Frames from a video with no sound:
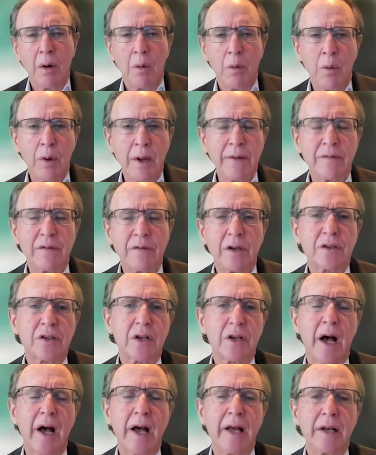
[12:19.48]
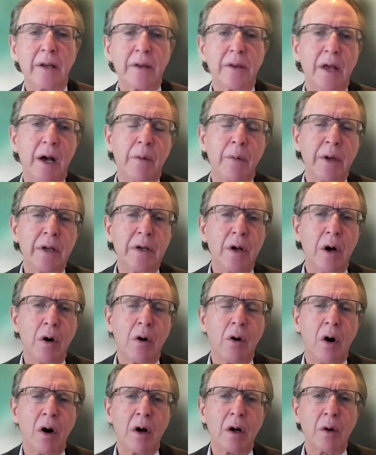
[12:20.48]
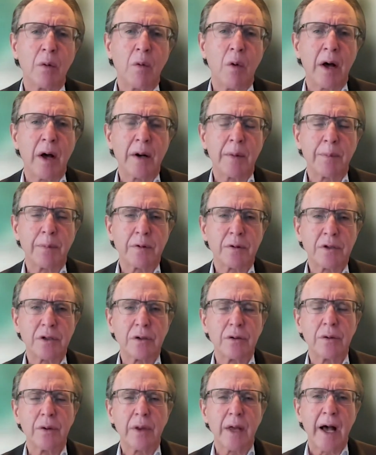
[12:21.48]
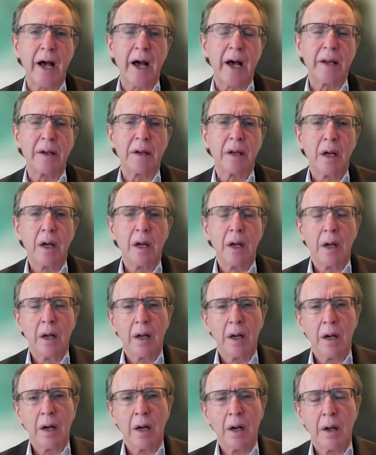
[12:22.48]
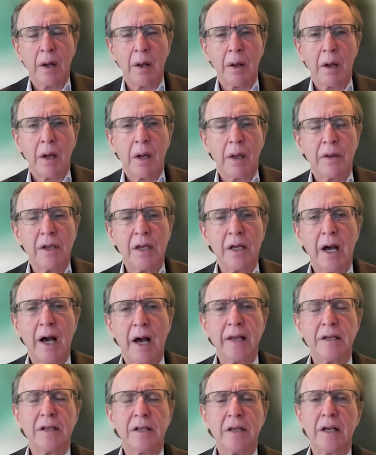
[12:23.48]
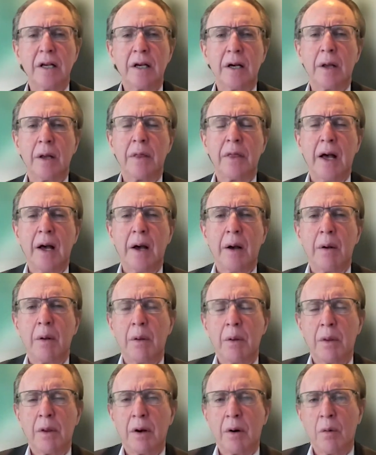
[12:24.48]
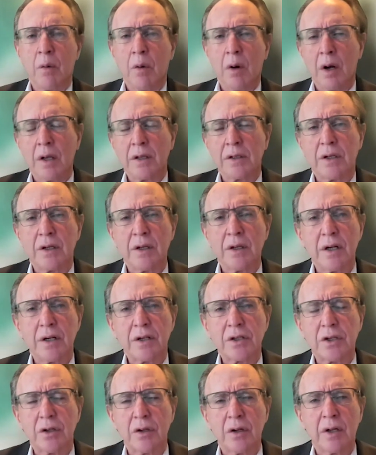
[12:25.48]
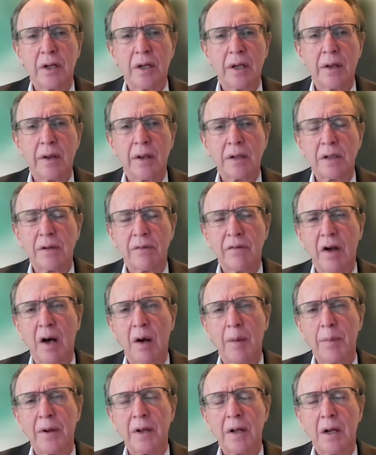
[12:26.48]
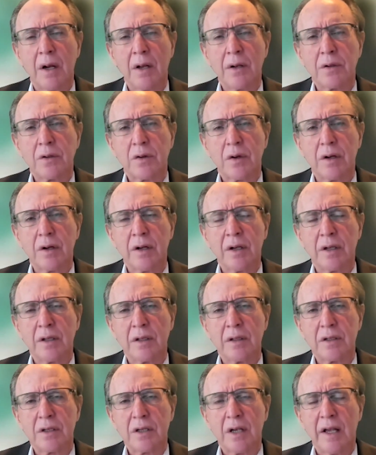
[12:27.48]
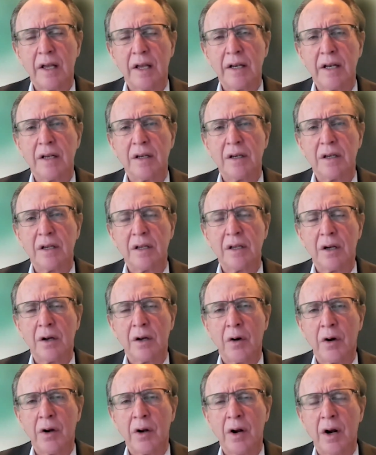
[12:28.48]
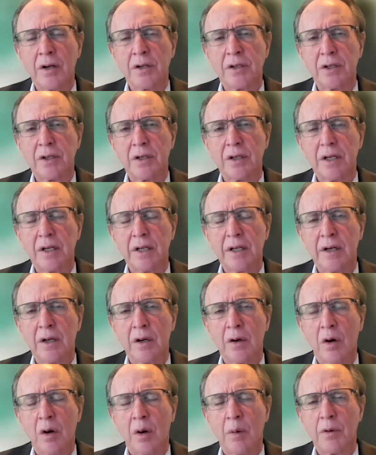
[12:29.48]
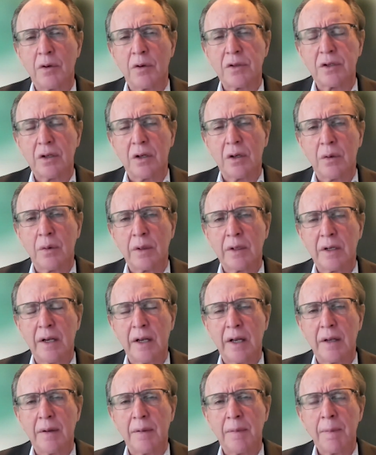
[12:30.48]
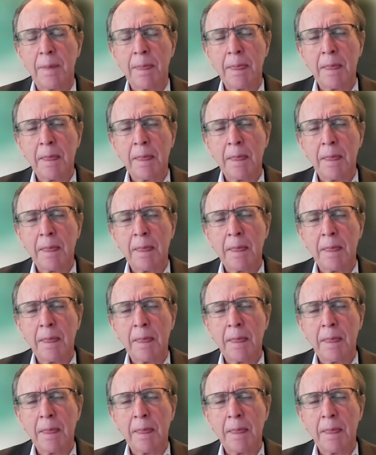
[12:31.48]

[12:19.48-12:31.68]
we've decided that we no longer want to pursue that. The idea that there was initially that developing countries, say in India or in Argentina or Brazil, would get